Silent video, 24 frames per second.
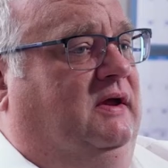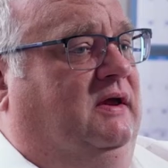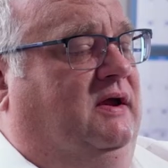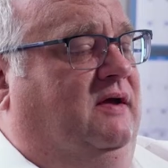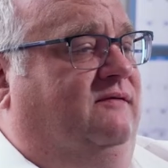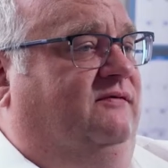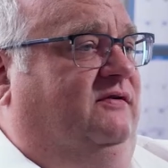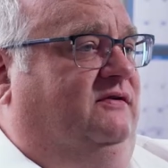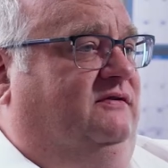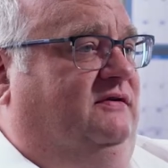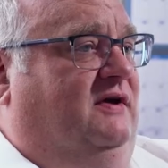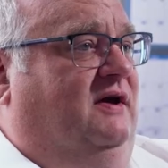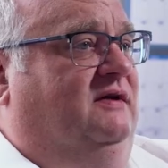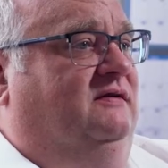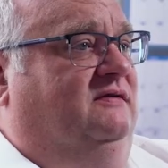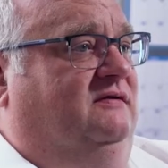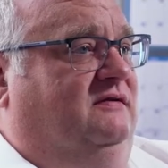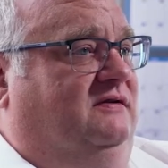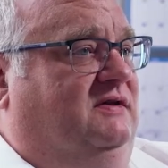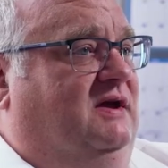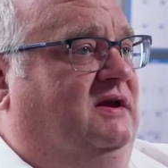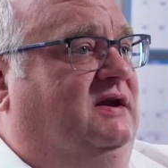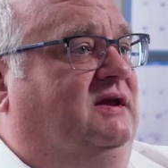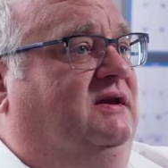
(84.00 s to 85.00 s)
it
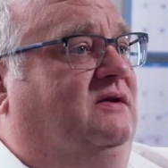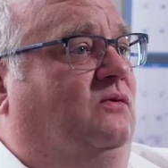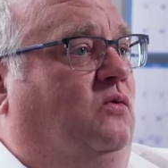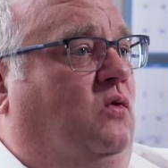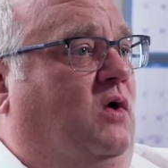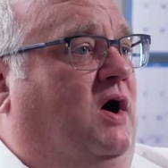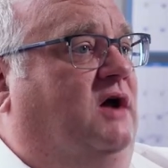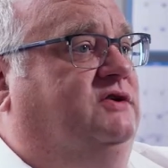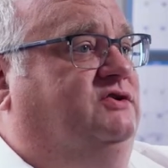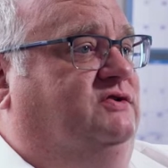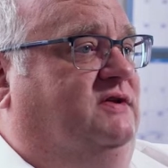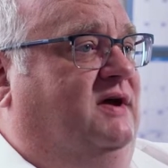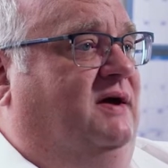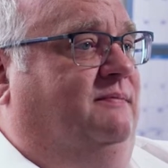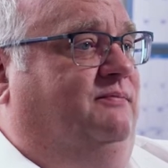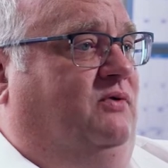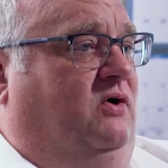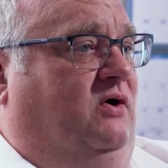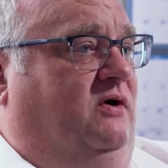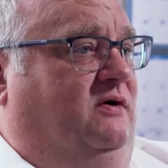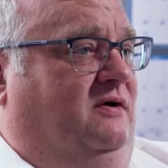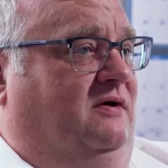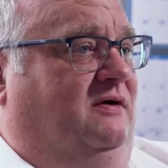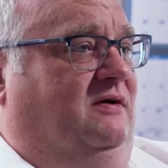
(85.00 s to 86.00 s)
emphasizes that they need to watch that
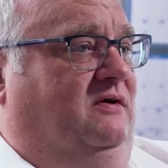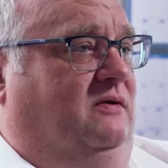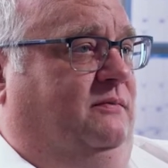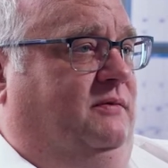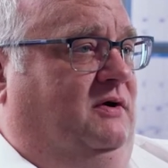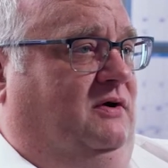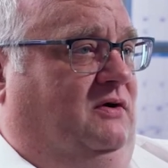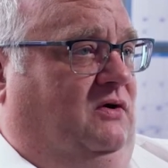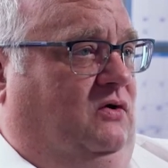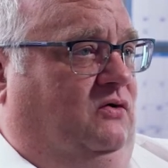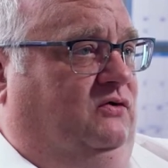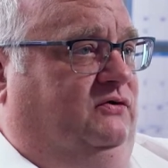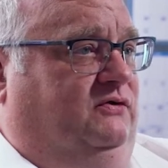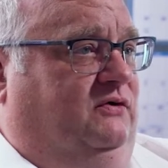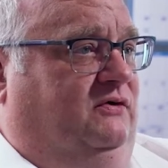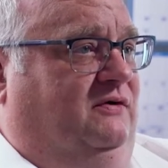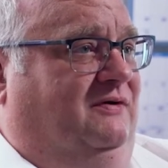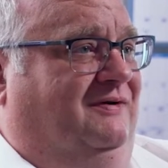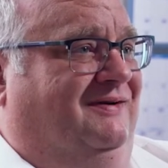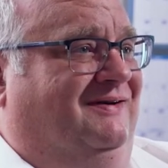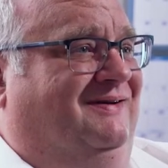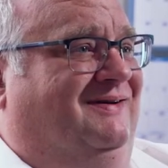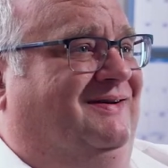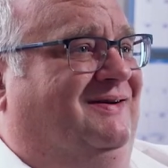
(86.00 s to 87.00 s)
part a little bit
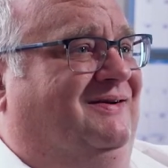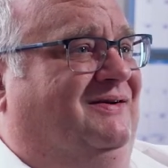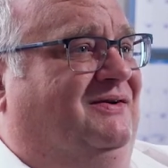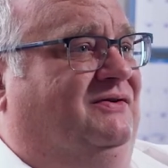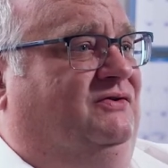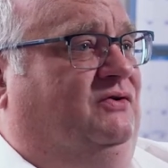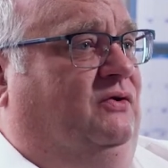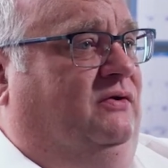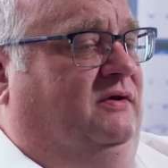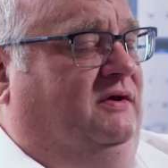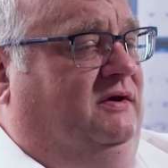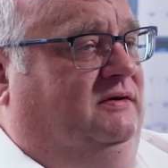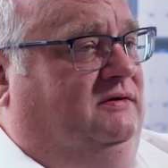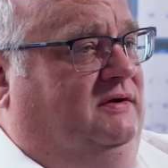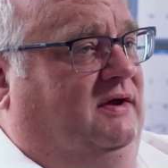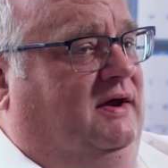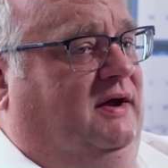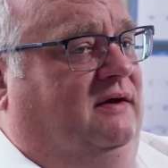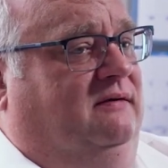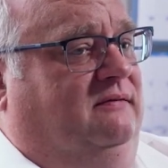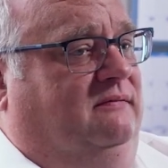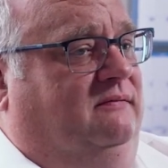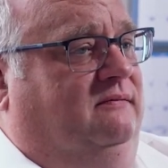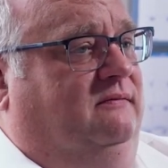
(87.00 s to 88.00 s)
closer so that
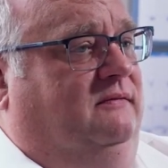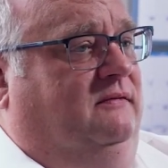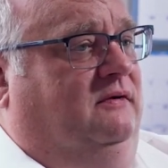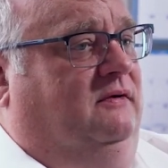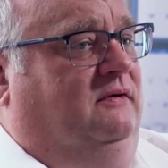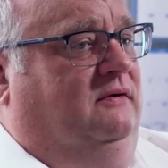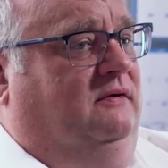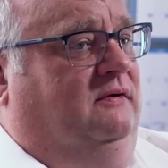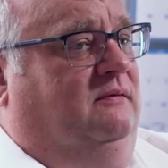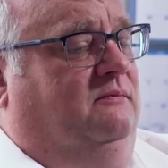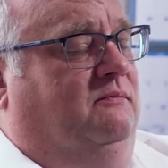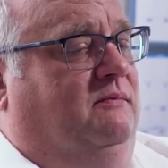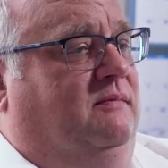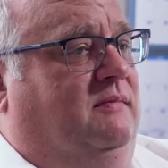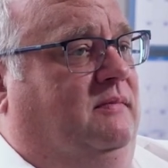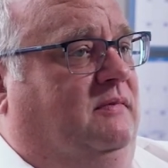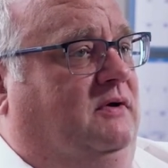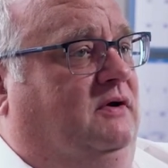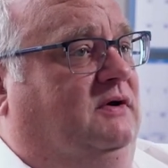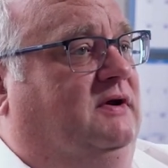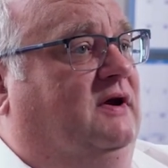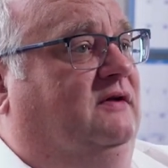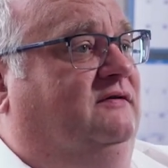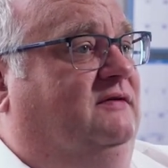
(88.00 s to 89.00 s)
that
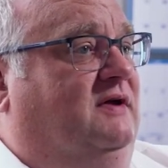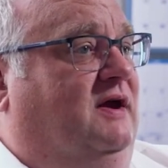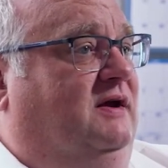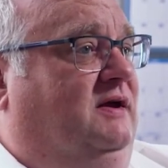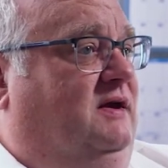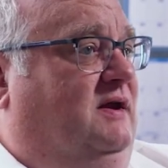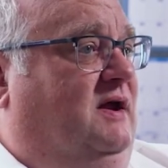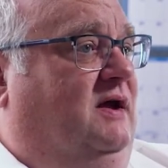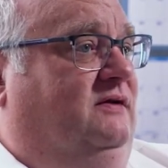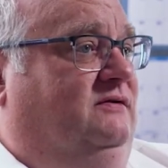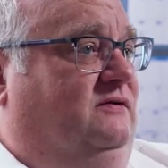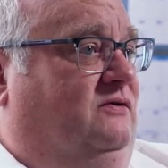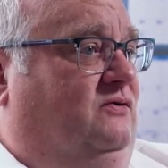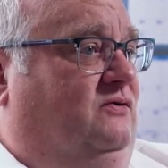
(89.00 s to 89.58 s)
does not get out